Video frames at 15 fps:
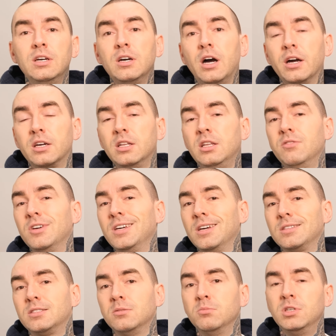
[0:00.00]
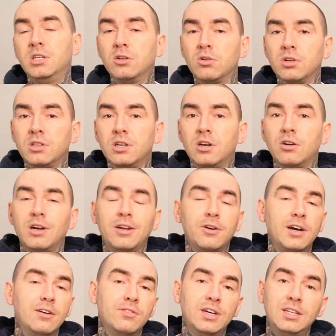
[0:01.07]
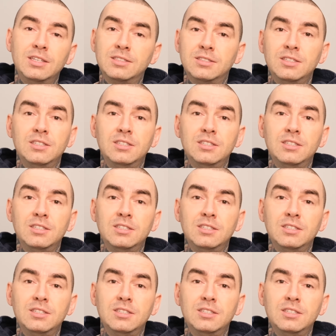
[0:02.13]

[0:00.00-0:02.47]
I can even get some gear in there. I don't have any